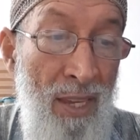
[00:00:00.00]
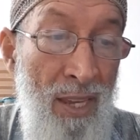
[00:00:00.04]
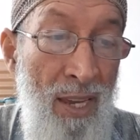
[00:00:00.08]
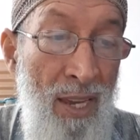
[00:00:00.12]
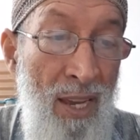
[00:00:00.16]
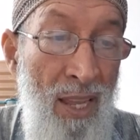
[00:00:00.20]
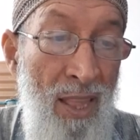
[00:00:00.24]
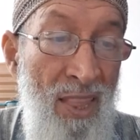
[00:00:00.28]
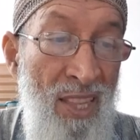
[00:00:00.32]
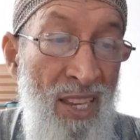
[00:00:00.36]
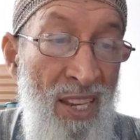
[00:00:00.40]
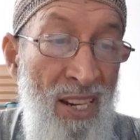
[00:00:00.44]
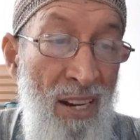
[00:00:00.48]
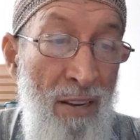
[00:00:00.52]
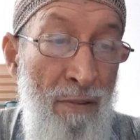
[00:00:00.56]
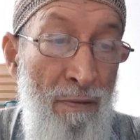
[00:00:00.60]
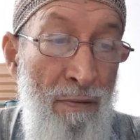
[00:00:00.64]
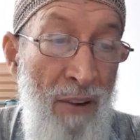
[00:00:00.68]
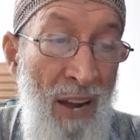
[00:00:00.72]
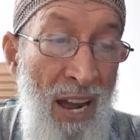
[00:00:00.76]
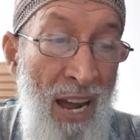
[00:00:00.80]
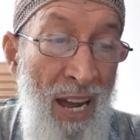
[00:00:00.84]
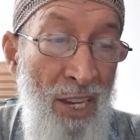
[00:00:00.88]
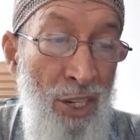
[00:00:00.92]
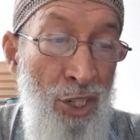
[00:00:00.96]
and the
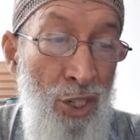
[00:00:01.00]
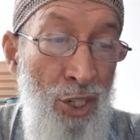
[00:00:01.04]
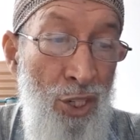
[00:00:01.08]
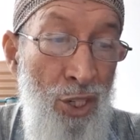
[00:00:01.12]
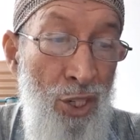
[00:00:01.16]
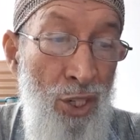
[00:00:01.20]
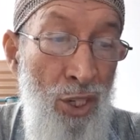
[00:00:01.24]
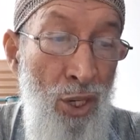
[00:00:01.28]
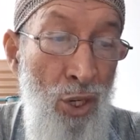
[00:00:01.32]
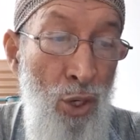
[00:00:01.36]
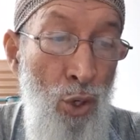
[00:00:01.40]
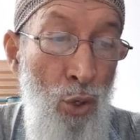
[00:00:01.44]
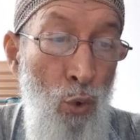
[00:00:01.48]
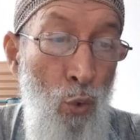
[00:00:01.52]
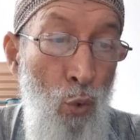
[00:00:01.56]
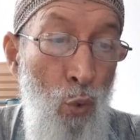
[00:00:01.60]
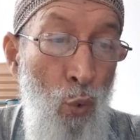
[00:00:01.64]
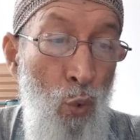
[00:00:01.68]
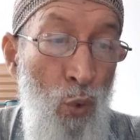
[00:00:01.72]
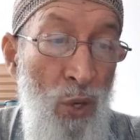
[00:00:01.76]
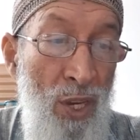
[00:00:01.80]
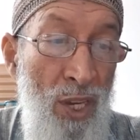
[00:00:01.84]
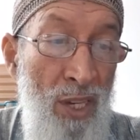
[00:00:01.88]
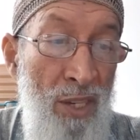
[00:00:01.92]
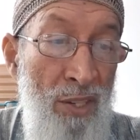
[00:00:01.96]
Levite
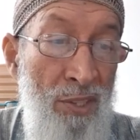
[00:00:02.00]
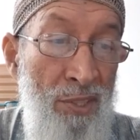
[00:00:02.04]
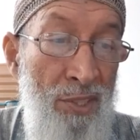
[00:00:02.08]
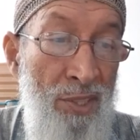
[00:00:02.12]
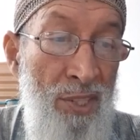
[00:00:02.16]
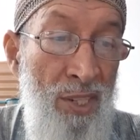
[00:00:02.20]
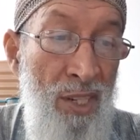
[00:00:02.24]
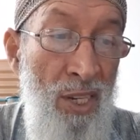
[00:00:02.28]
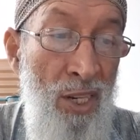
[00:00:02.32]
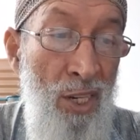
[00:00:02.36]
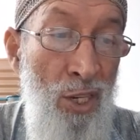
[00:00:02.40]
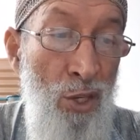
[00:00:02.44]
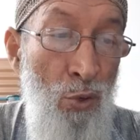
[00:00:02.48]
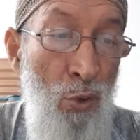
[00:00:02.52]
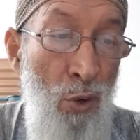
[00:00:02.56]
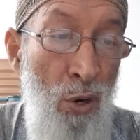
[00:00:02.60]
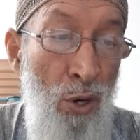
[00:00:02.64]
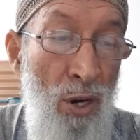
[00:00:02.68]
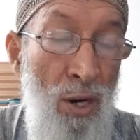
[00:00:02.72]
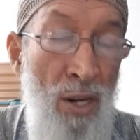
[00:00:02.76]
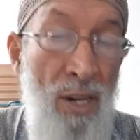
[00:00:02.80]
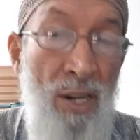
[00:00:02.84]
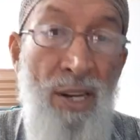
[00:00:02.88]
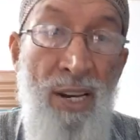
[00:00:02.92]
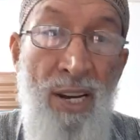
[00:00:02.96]
who is in
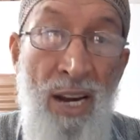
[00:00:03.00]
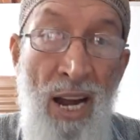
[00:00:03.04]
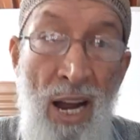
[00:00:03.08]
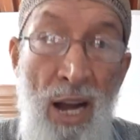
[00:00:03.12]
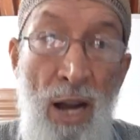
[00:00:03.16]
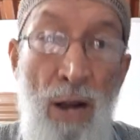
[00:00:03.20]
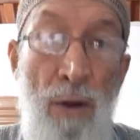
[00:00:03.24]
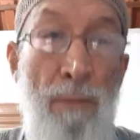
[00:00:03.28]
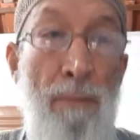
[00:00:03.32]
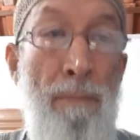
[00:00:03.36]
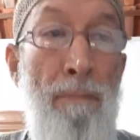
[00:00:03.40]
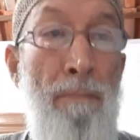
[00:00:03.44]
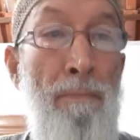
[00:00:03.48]
your town.